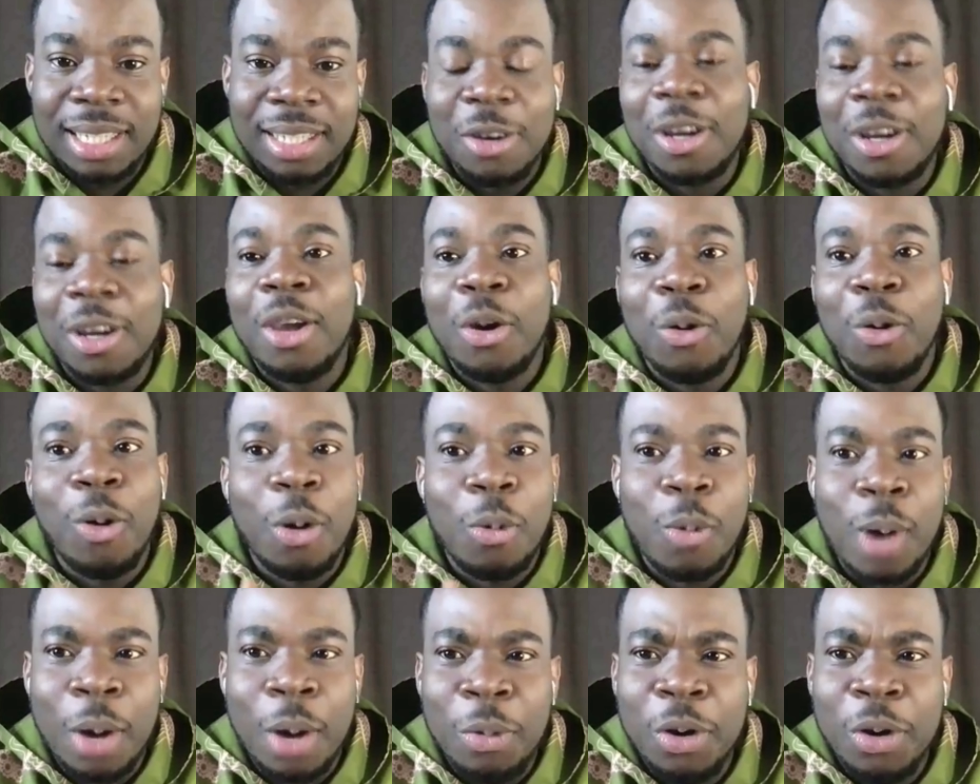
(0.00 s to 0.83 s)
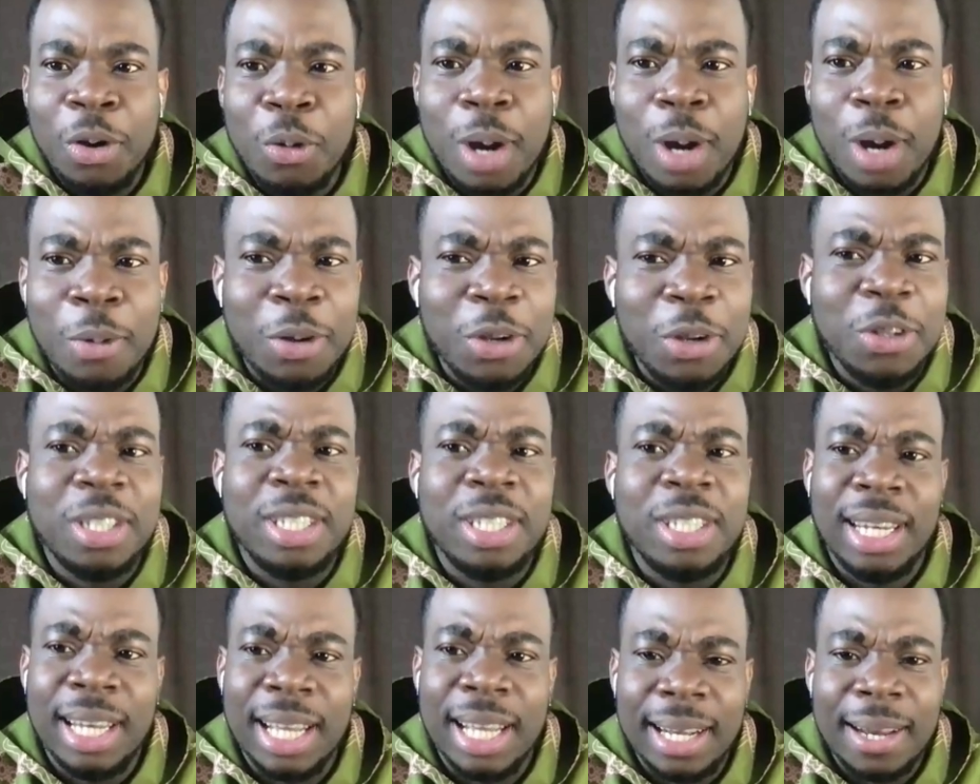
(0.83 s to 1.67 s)
To be yeah. honest, okay. Why, why would
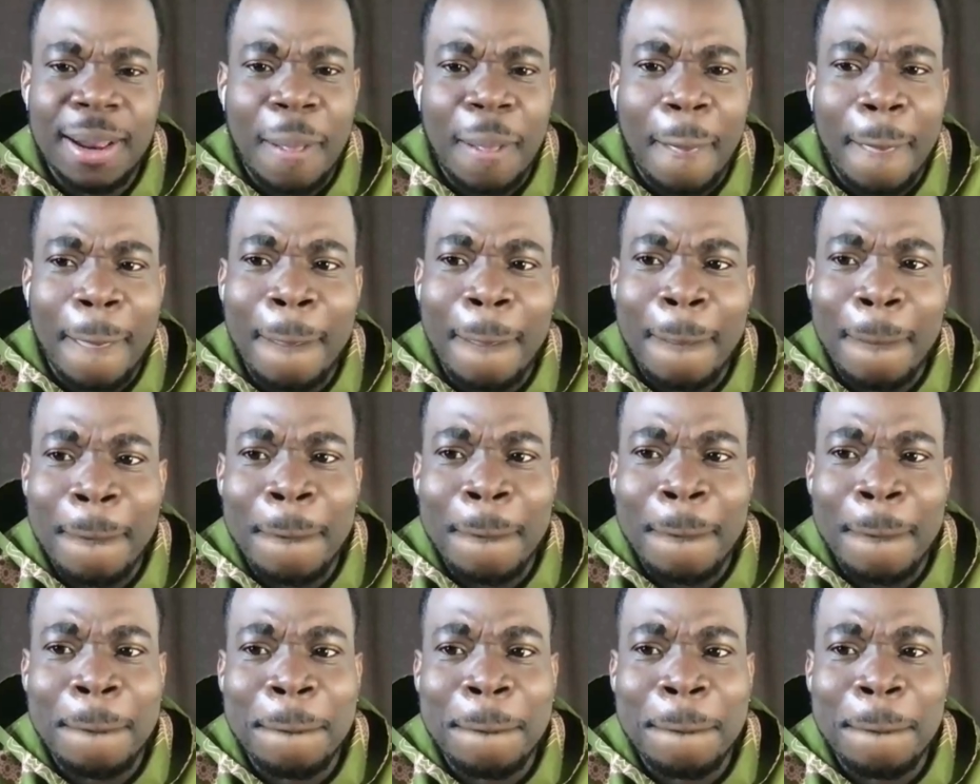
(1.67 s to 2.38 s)
why would you say that?